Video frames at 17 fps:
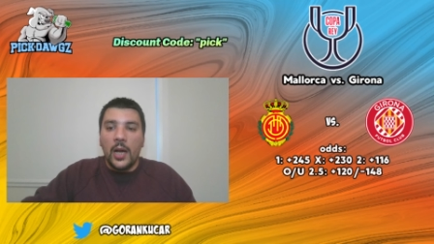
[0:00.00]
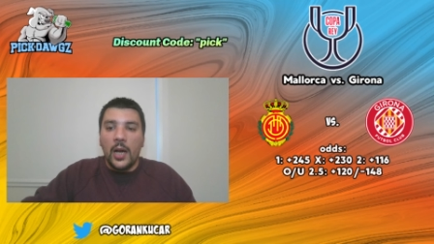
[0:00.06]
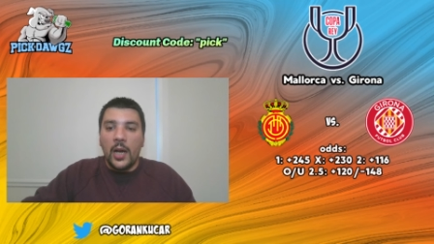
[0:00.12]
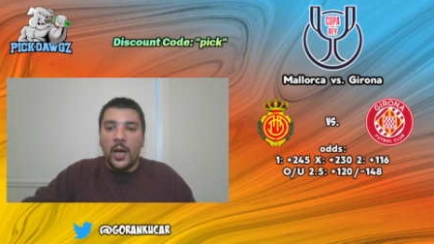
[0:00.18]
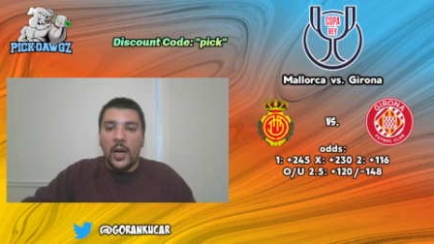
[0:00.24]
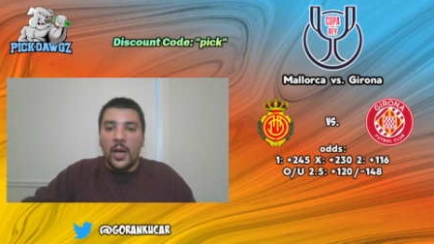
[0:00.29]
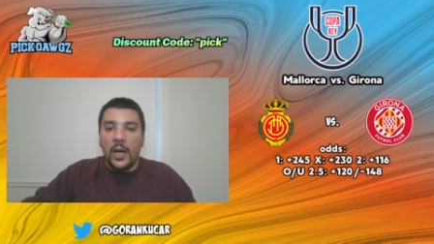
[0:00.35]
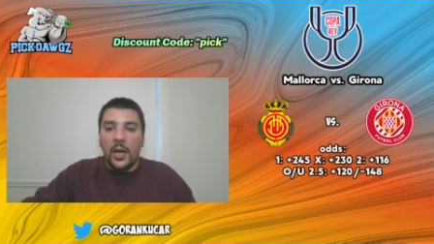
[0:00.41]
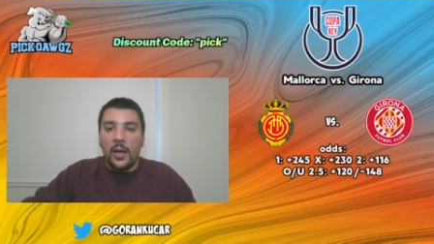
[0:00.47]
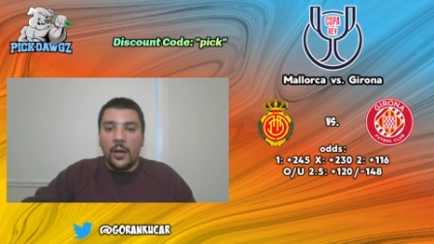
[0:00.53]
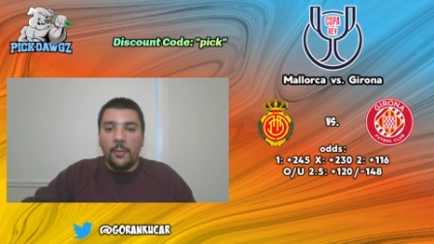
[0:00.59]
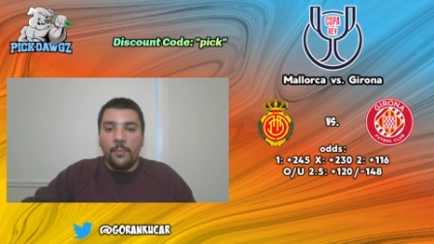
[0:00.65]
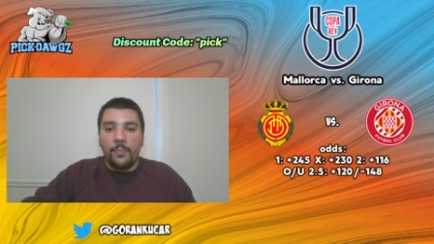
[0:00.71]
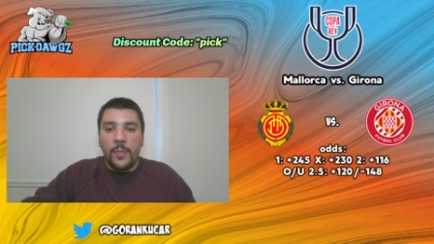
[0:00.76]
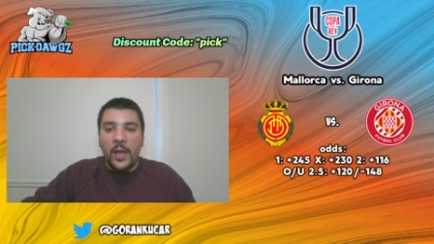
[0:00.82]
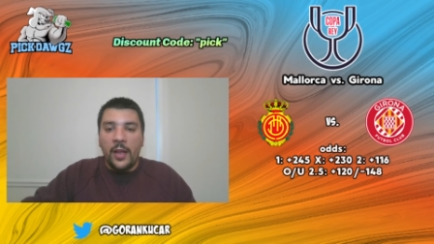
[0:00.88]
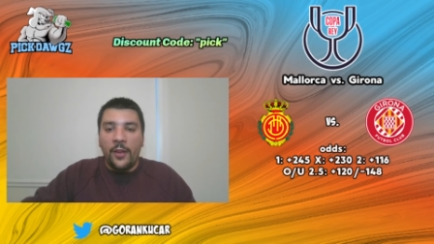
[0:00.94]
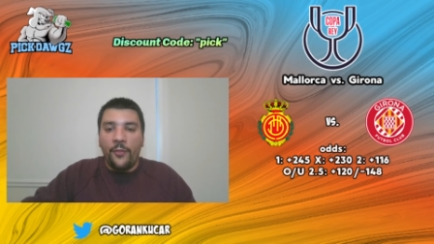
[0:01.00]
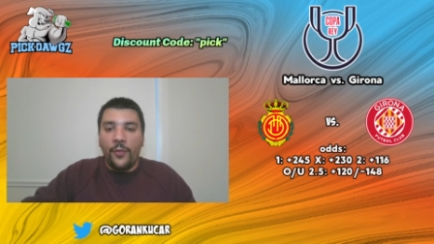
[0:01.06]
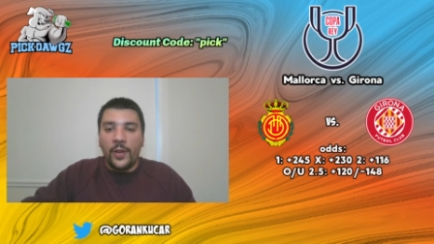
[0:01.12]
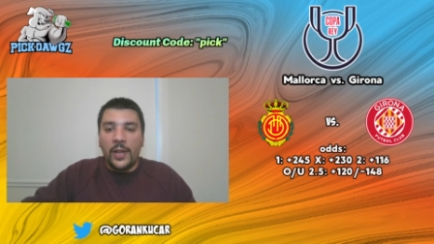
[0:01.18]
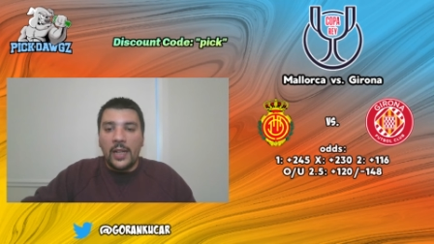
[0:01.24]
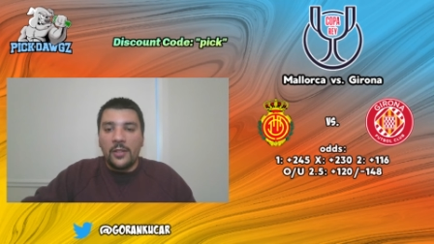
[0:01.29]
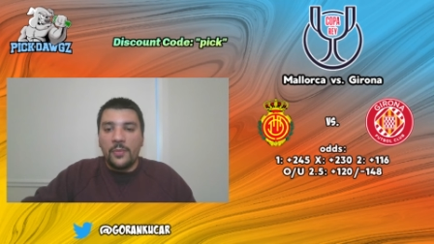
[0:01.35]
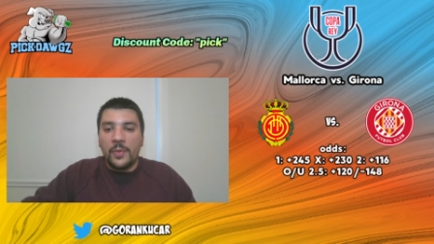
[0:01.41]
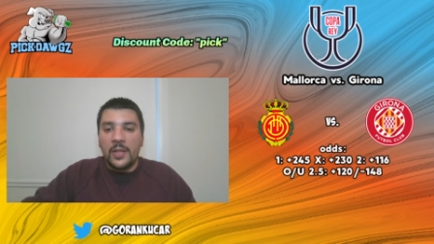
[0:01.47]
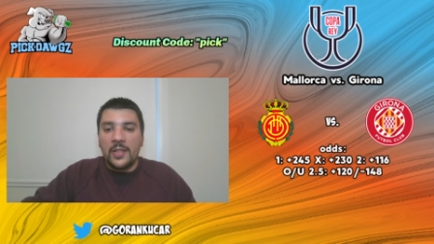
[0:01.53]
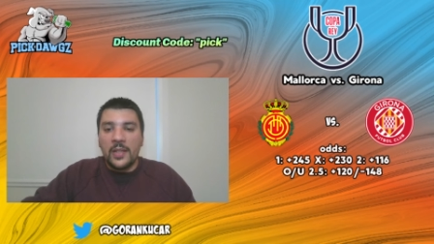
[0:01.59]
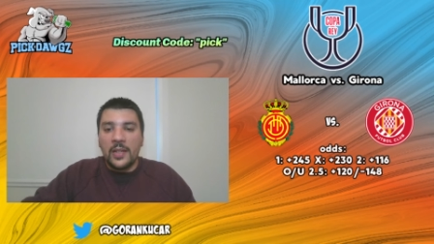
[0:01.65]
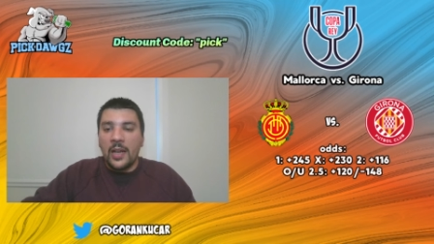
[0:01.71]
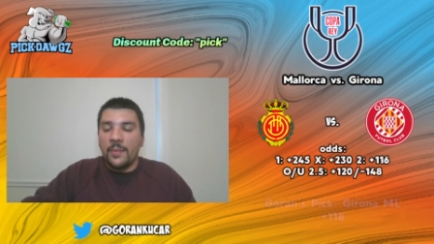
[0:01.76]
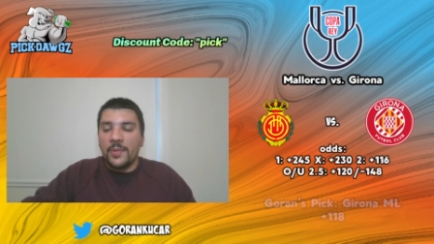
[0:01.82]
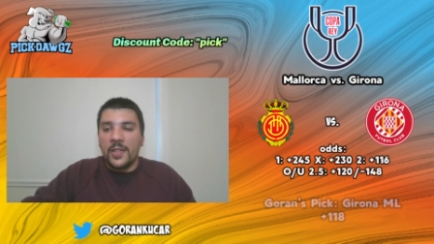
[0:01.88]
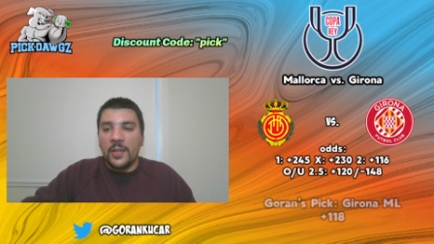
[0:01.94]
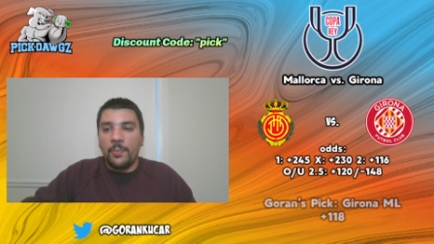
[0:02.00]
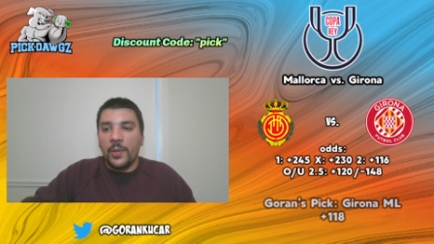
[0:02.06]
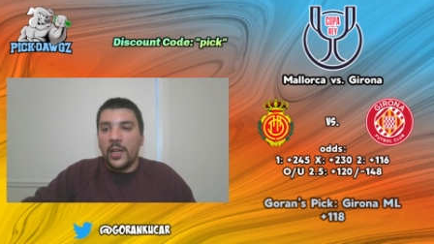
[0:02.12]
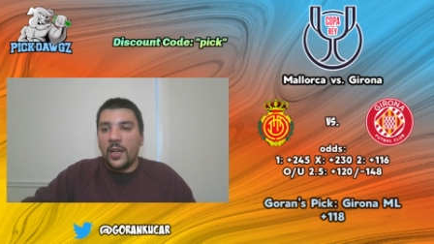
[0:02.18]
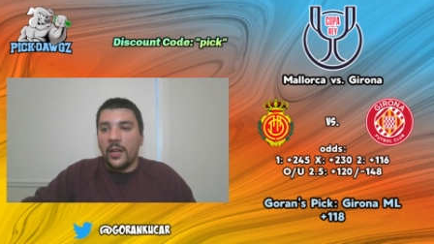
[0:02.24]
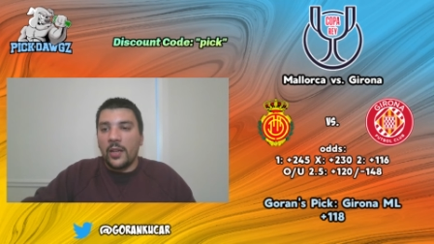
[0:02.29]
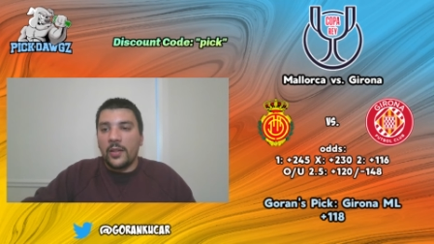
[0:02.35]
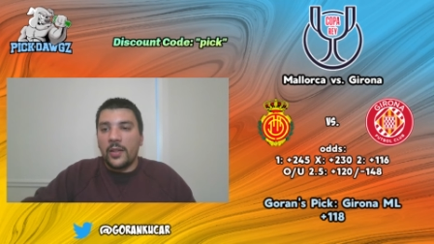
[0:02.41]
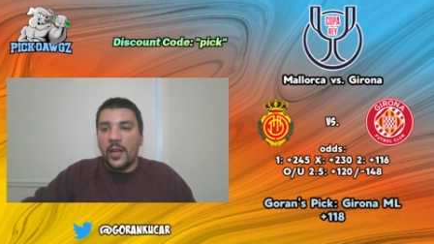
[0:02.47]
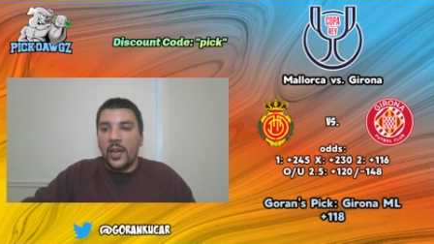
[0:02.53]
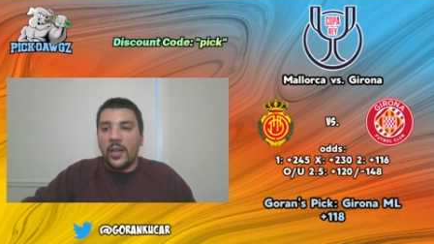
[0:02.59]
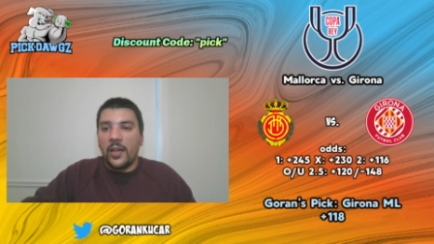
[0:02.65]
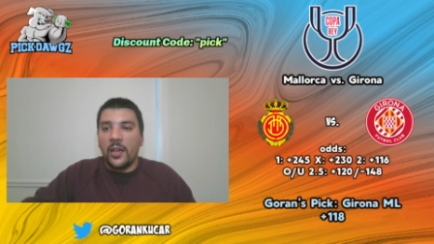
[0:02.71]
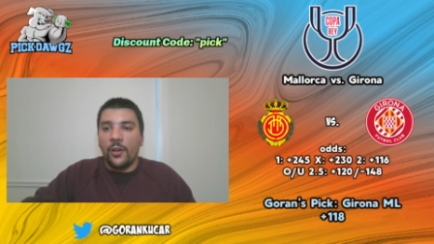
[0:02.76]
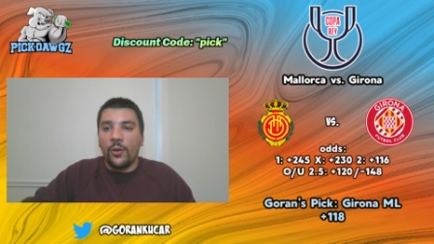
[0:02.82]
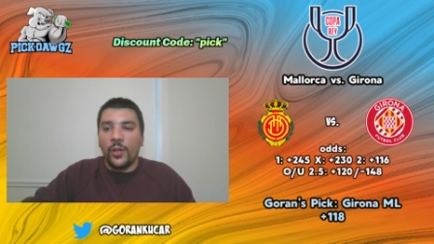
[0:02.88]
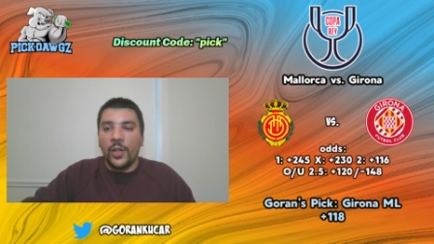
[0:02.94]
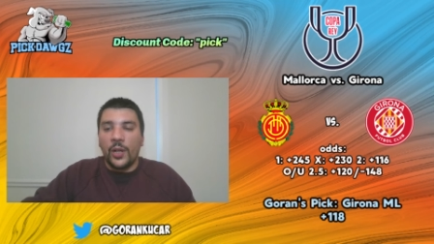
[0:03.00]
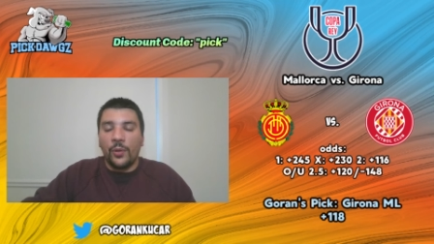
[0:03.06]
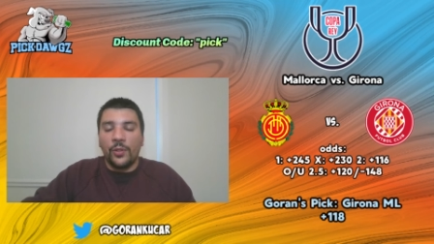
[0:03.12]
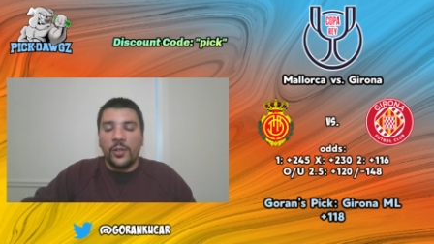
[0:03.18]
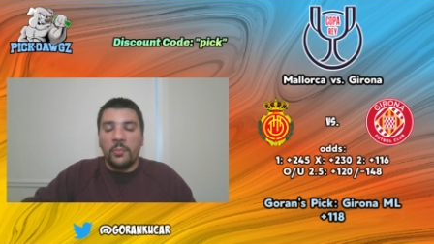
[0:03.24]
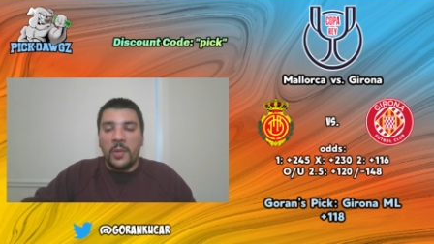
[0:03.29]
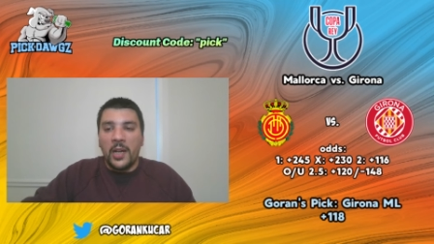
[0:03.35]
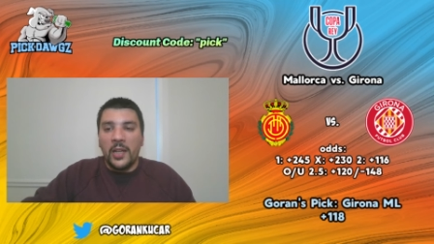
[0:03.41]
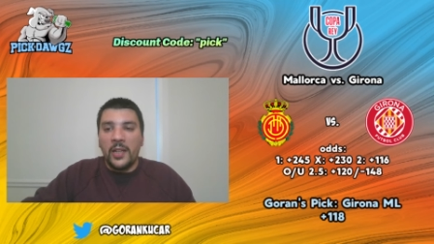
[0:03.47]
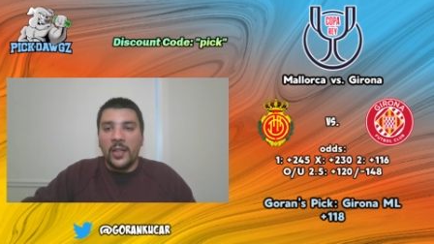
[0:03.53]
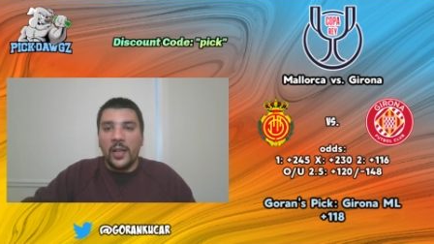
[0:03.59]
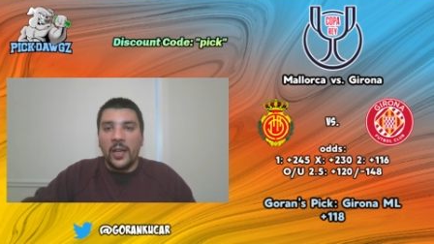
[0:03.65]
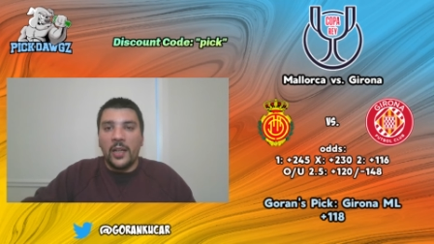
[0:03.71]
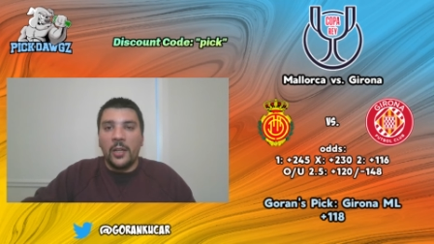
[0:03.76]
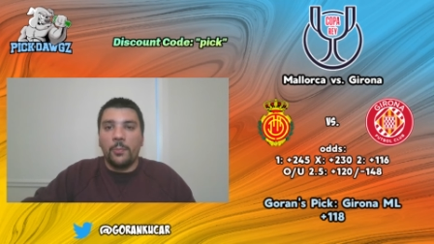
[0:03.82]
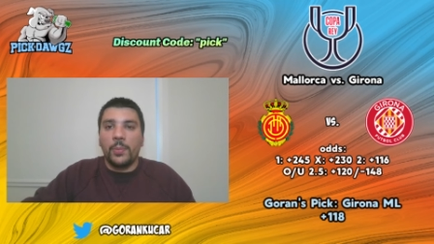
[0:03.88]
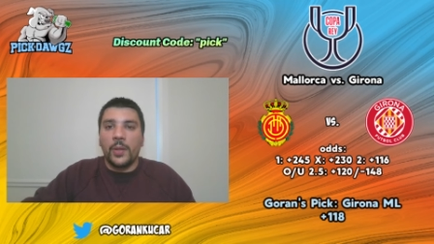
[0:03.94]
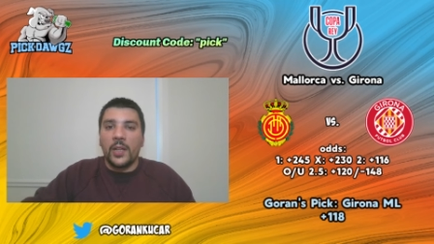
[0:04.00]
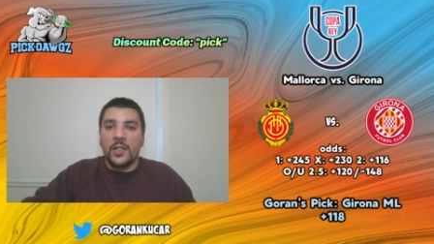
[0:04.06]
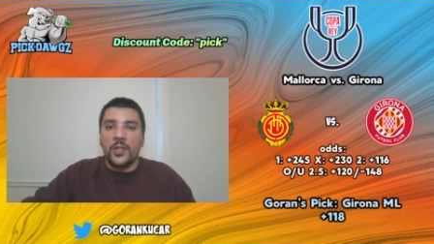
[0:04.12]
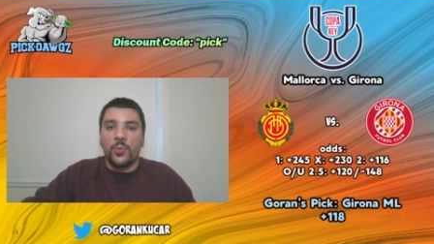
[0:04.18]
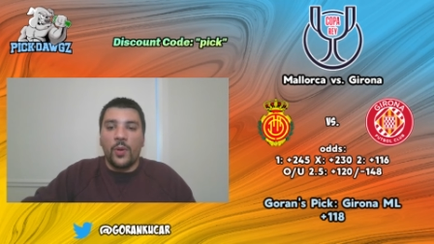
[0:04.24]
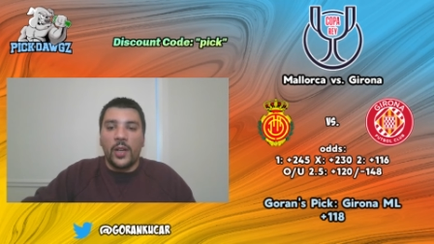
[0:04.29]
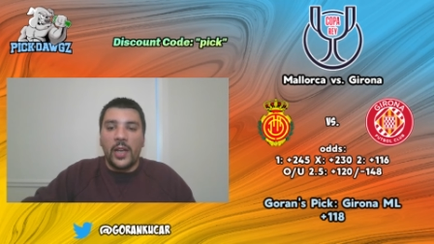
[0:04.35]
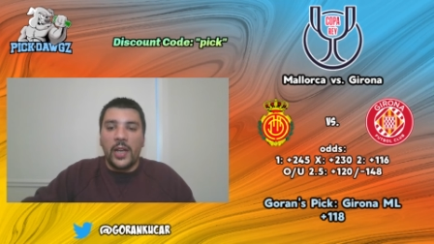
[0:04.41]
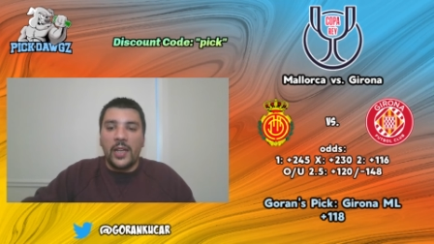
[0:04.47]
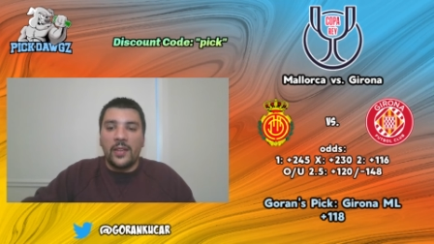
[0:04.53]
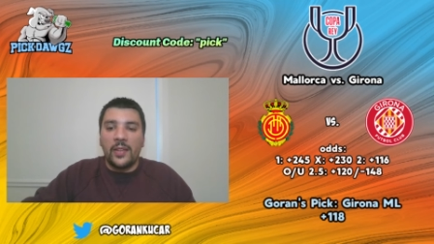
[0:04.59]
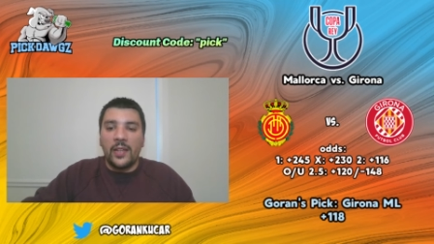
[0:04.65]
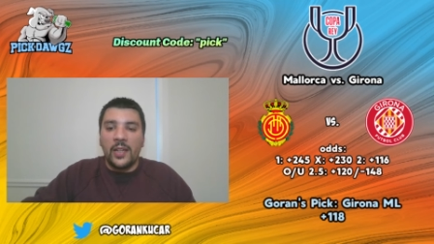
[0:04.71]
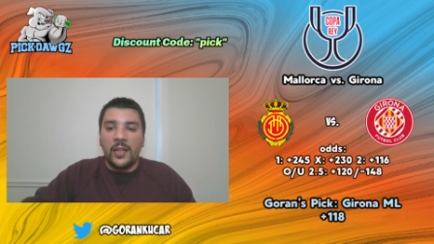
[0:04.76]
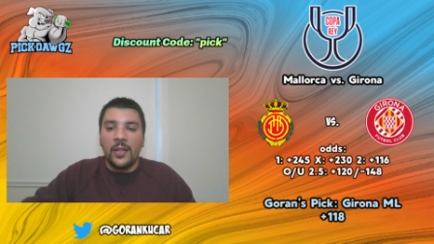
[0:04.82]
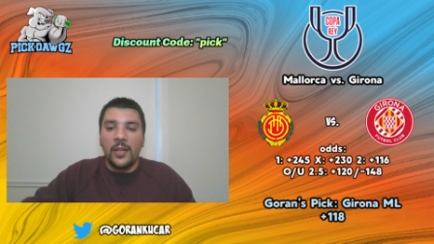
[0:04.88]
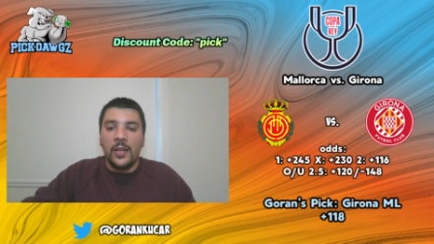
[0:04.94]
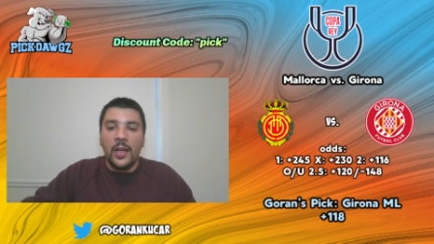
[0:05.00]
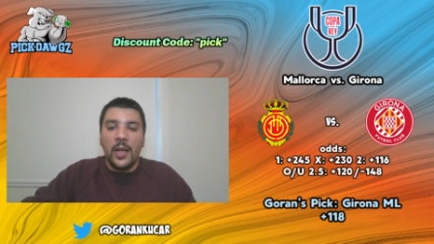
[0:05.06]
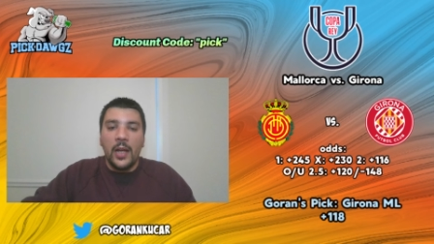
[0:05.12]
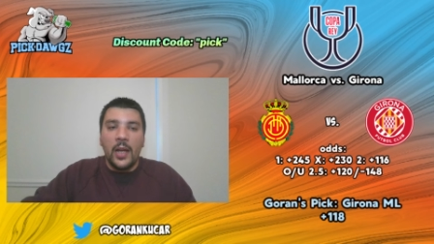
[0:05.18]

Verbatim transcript: Uh, and for that reason, I'm simply going to take Girona on the money line at plus 118.